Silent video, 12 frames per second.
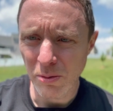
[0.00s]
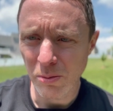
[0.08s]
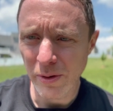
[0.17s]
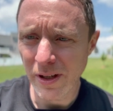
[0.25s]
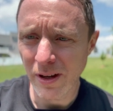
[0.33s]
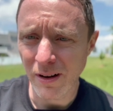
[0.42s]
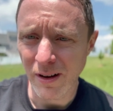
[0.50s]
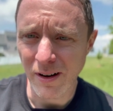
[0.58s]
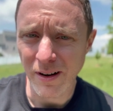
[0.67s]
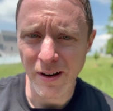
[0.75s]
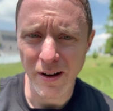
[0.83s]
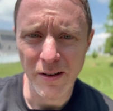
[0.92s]
we
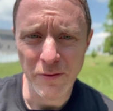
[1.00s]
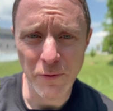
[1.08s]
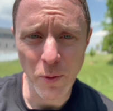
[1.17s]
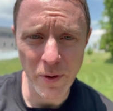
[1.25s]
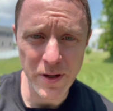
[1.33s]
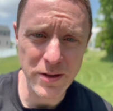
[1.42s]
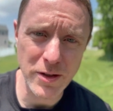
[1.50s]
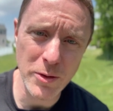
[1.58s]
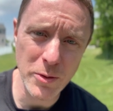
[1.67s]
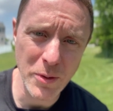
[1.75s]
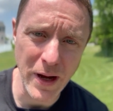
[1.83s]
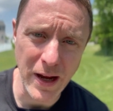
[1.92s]
are
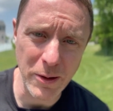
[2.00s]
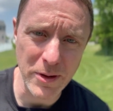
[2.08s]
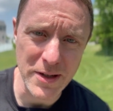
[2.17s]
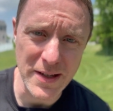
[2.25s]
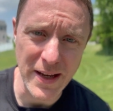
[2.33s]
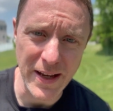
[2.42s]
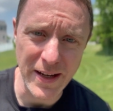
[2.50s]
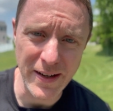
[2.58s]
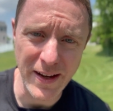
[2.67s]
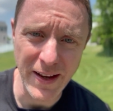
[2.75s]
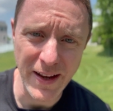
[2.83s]
42 hours in,